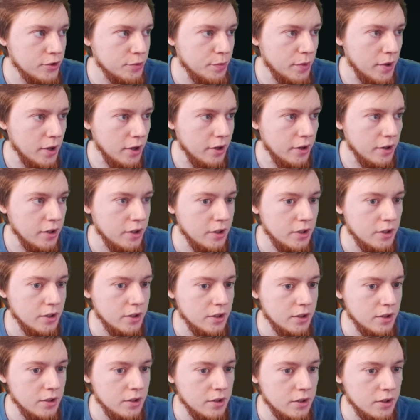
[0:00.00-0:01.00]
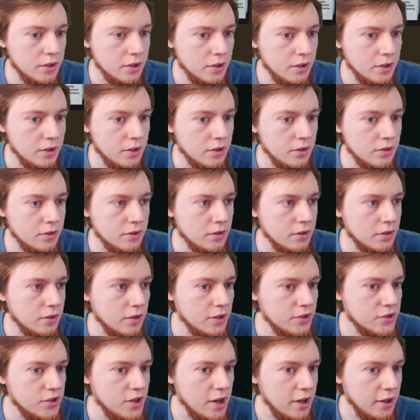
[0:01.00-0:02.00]
but
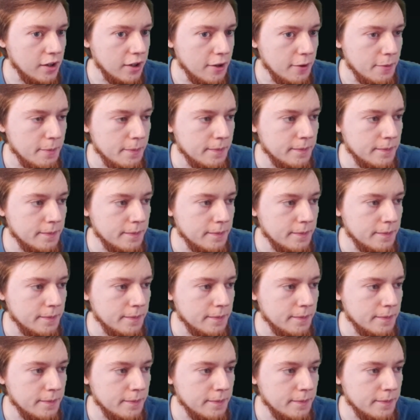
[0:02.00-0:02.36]
Let's take it.